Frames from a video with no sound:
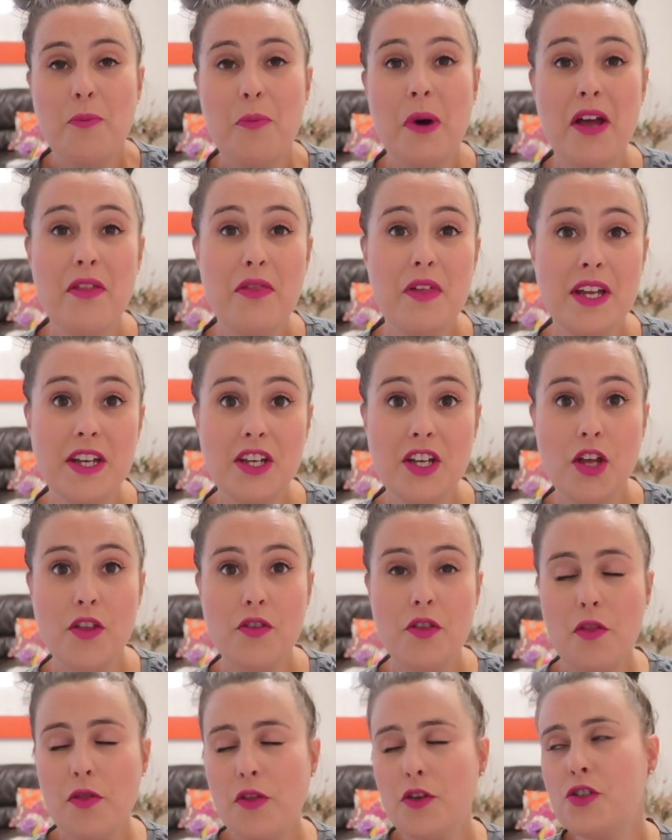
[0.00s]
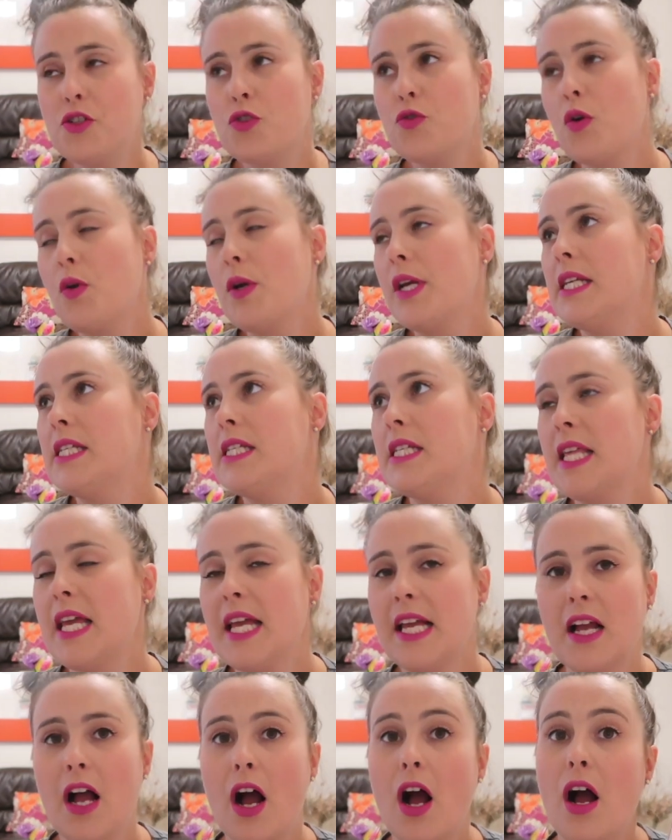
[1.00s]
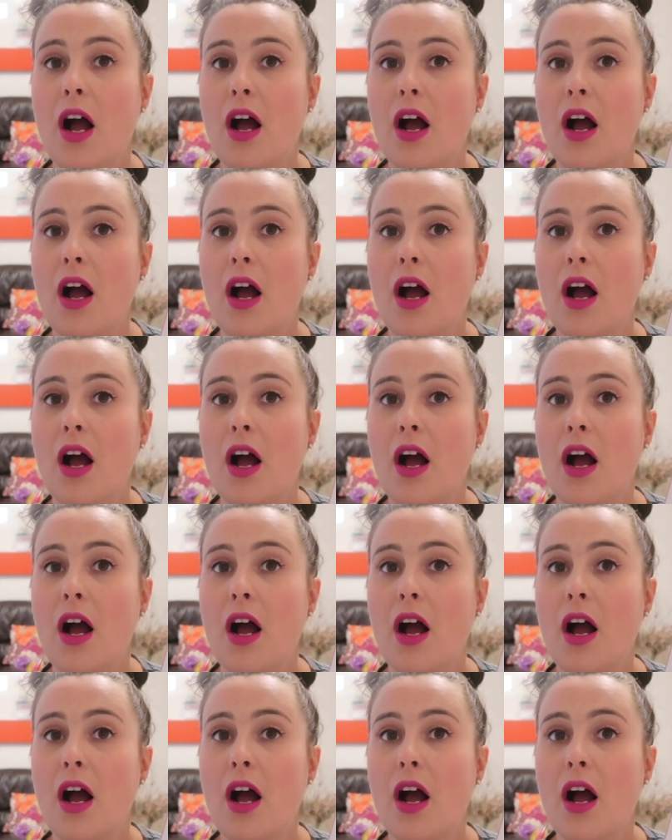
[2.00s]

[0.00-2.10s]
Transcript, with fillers: But I think that the strongest thing